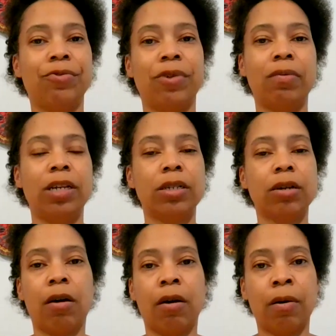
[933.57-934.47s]
You don't need
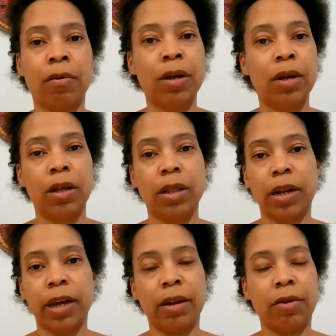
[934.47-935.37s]
to call
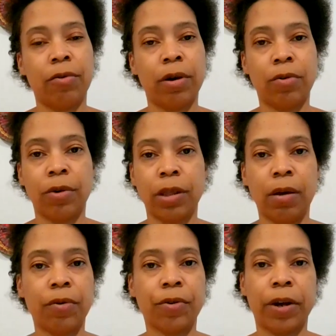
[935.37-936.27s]
the landlord or
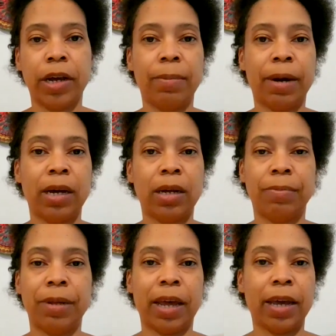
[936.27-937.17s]
the owner or anybody
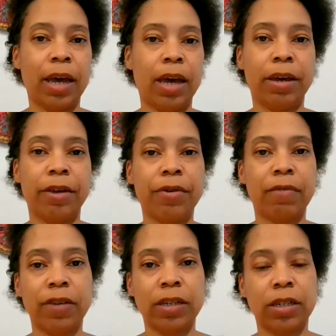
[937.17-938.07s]
to be like, hey, can you
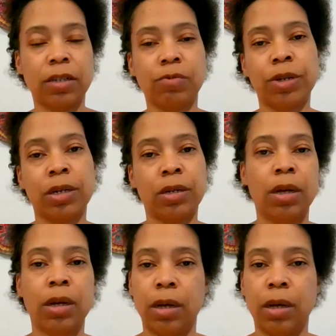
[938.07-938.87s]
come fix this, when